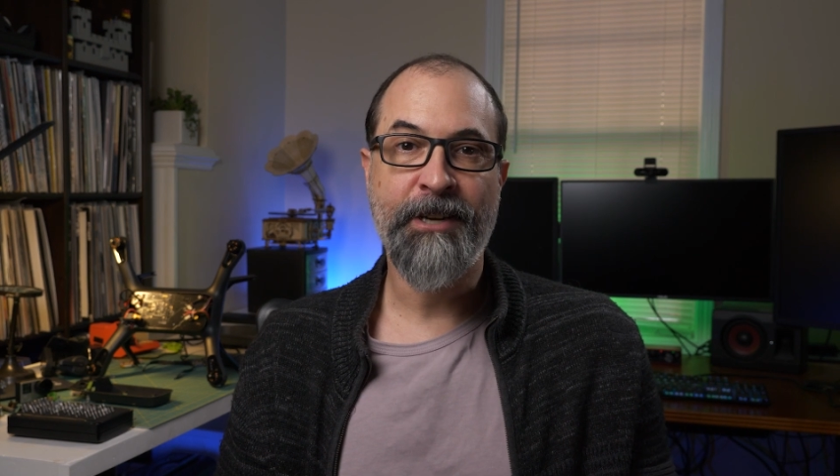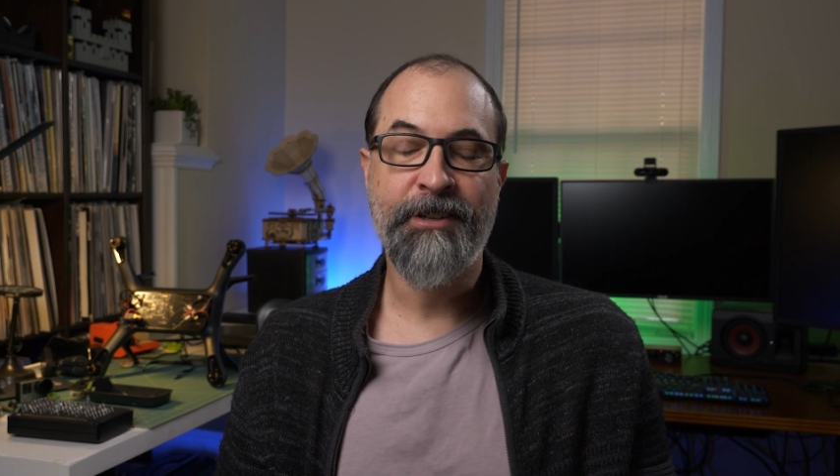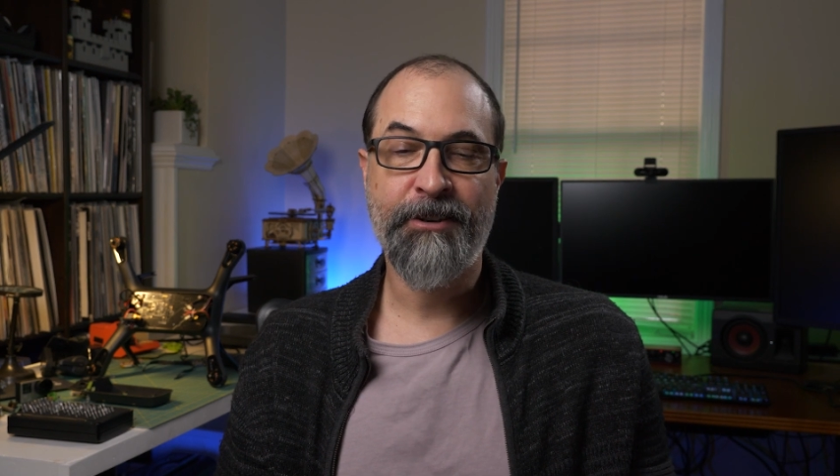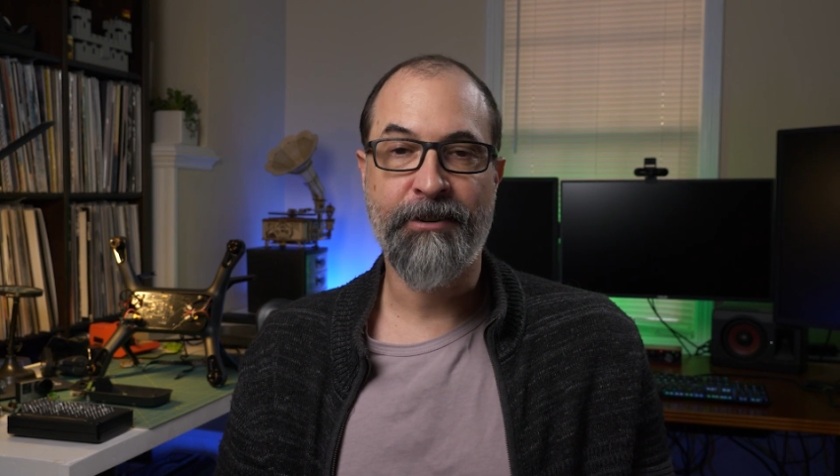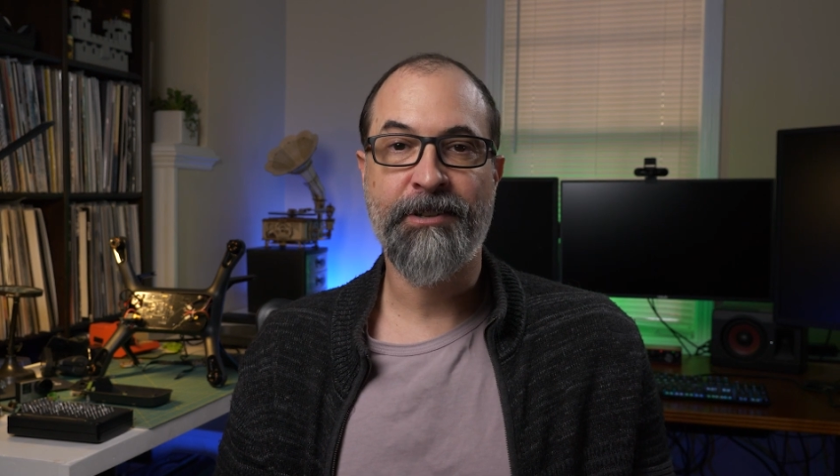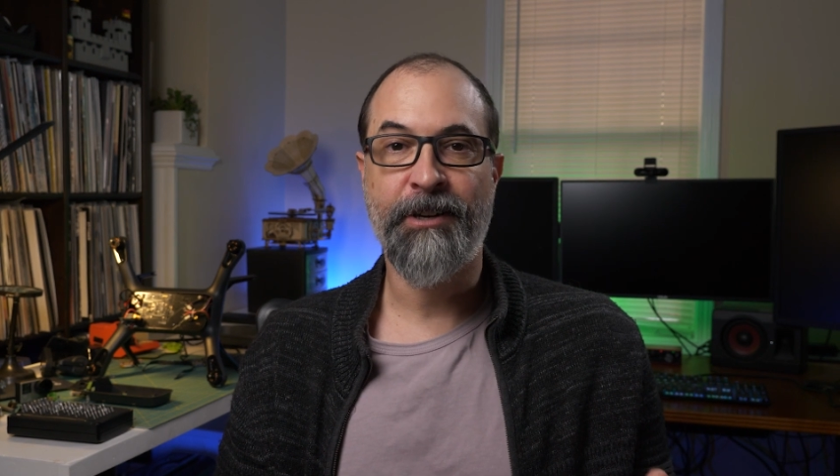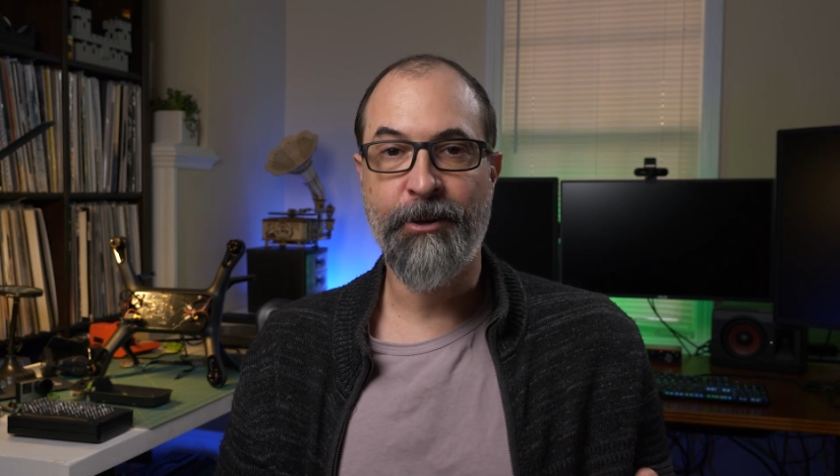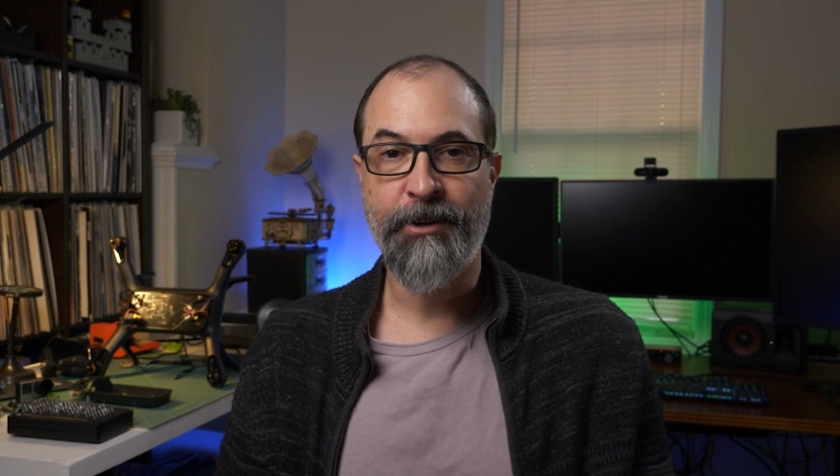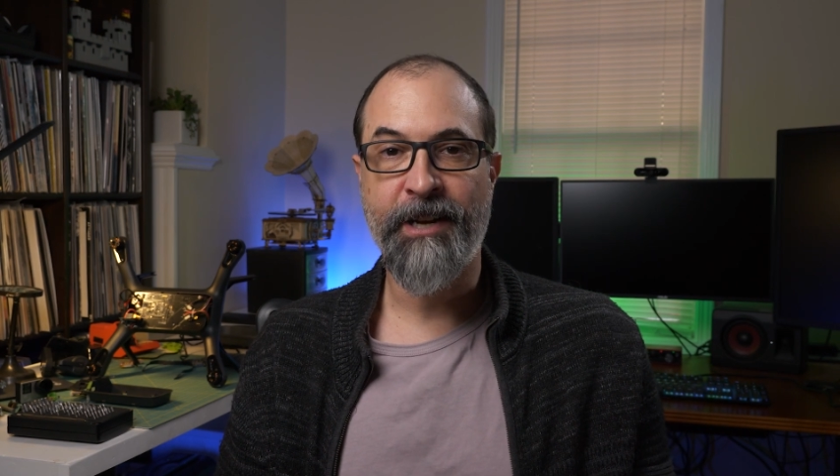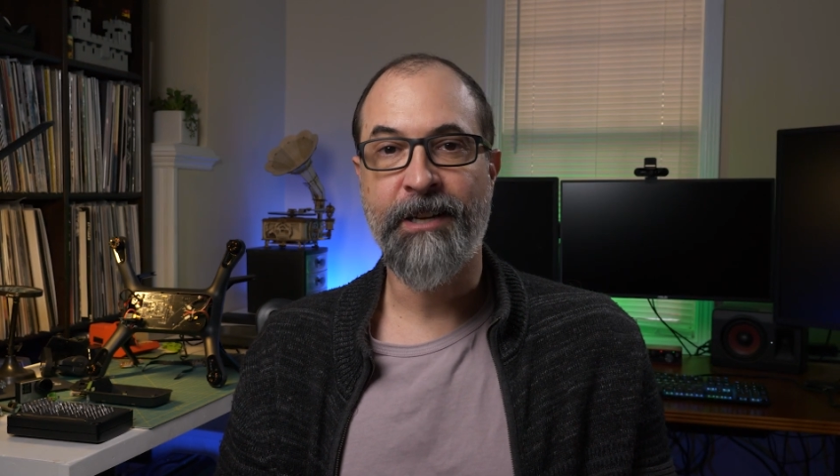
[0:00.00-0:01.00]
Citrix on
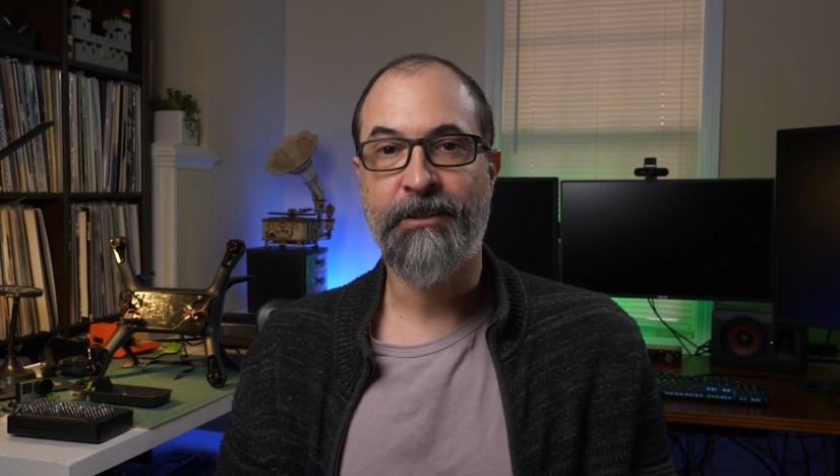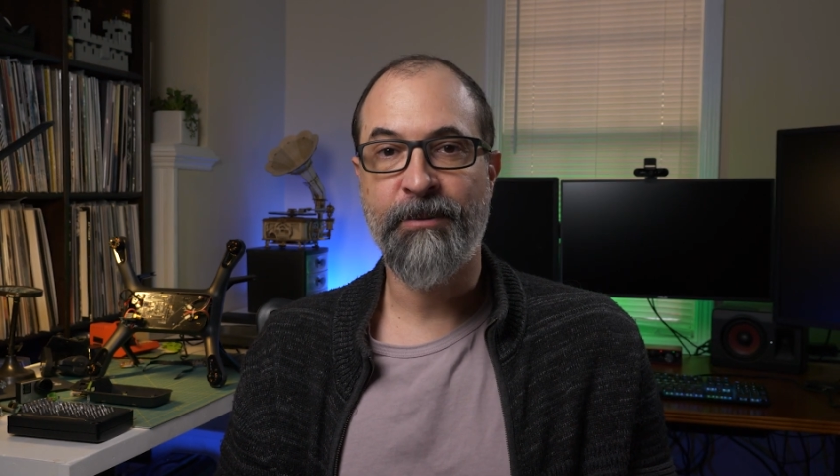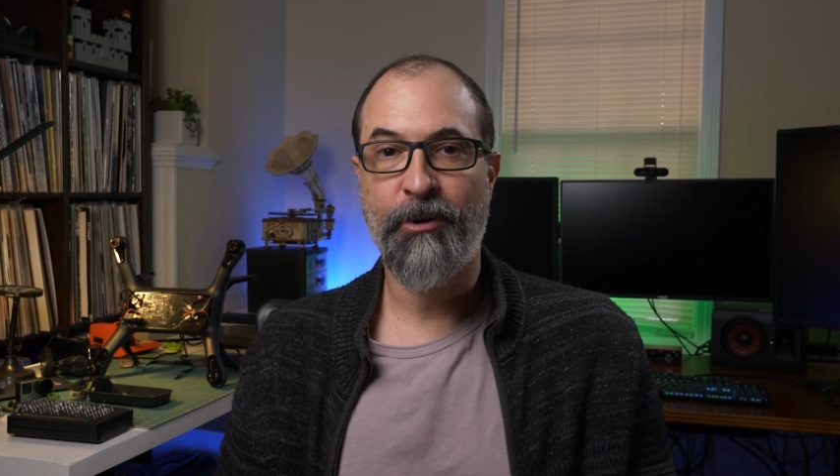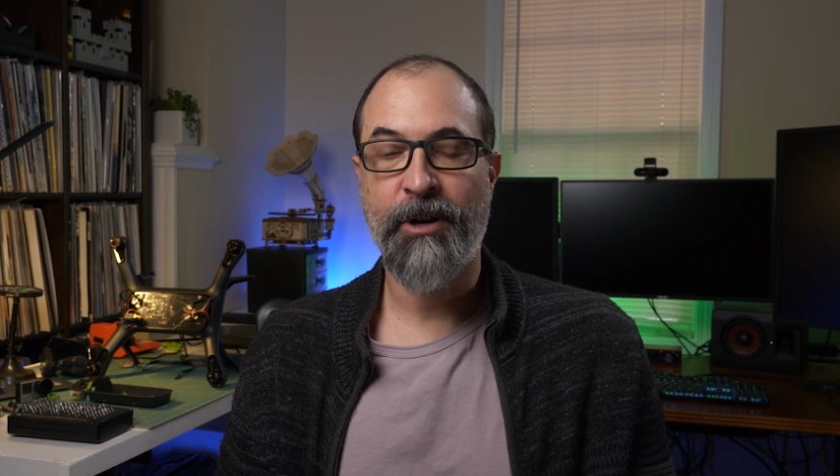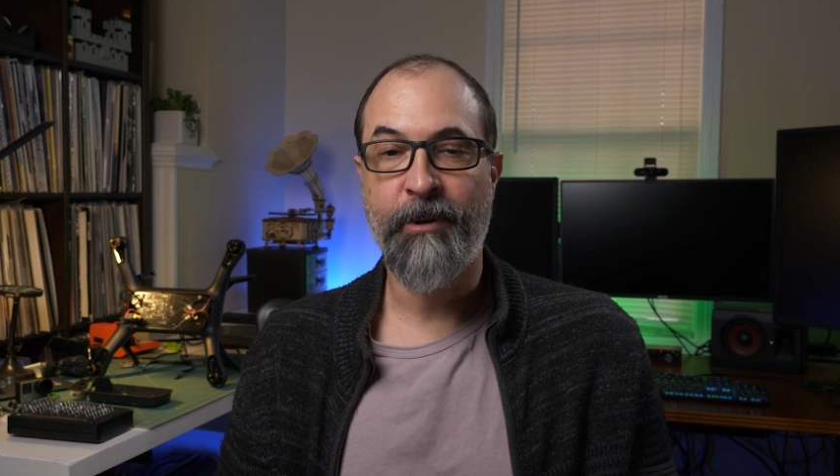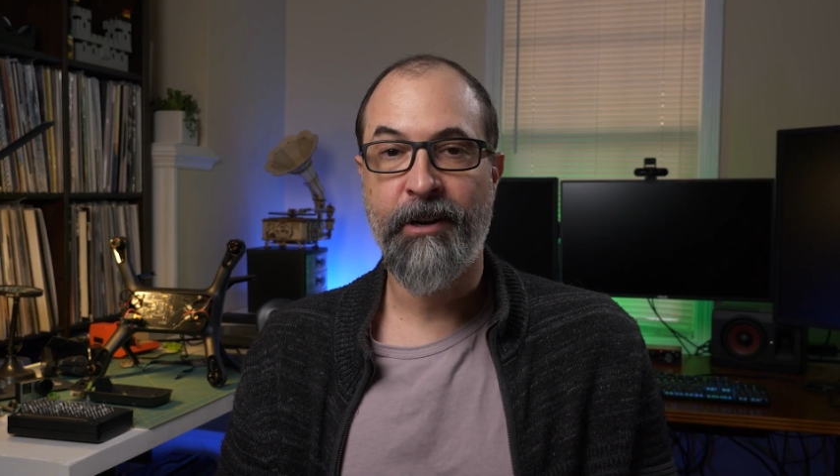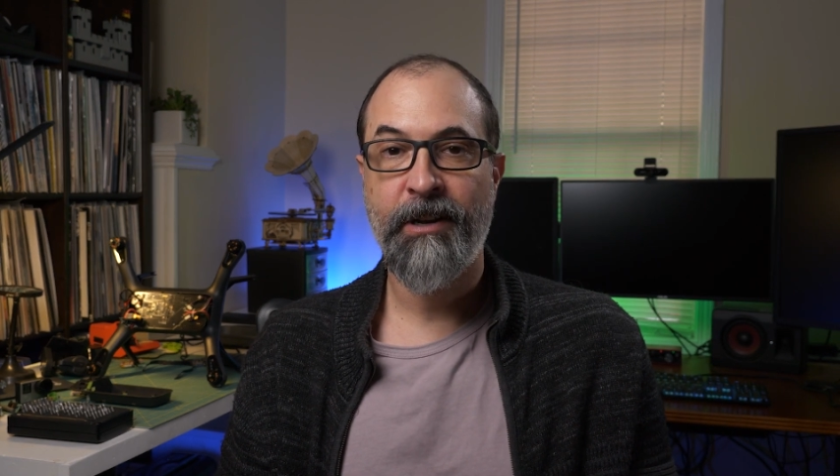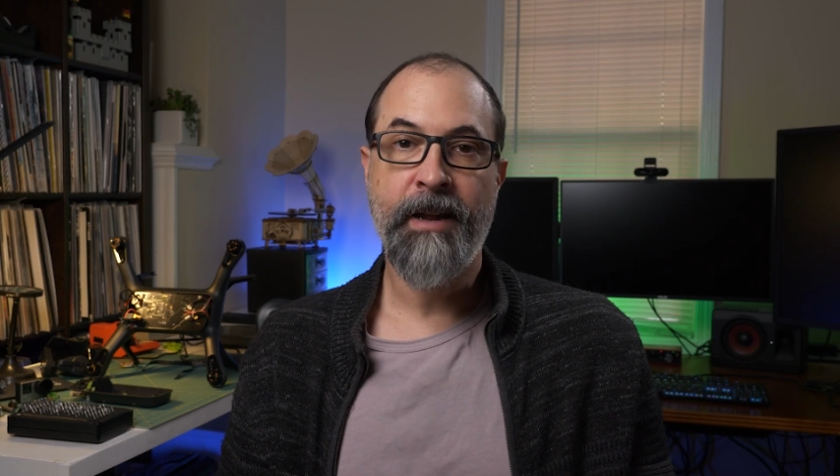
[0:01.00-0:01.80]
Nutanix deployment.